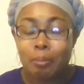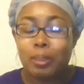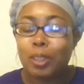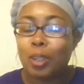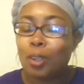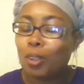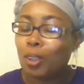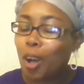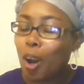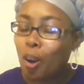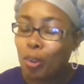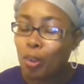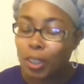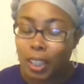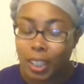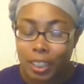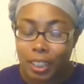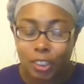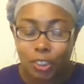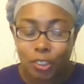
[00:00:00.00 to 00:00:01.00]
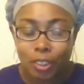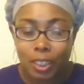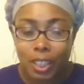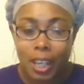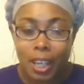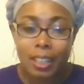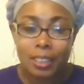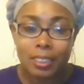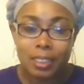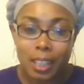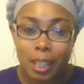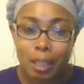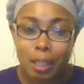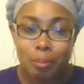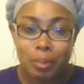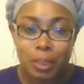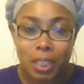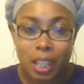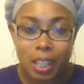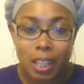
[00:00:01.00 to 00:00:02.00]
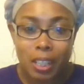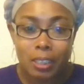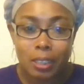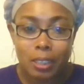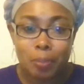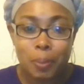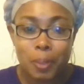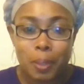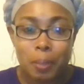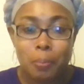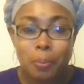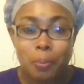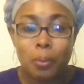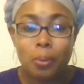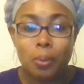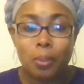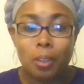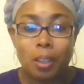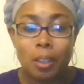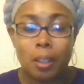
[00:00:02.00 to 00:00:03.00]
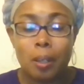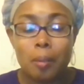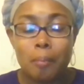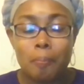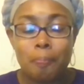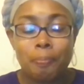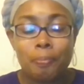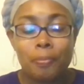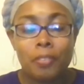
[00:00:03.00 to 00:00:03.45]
So go get your last name changed, people.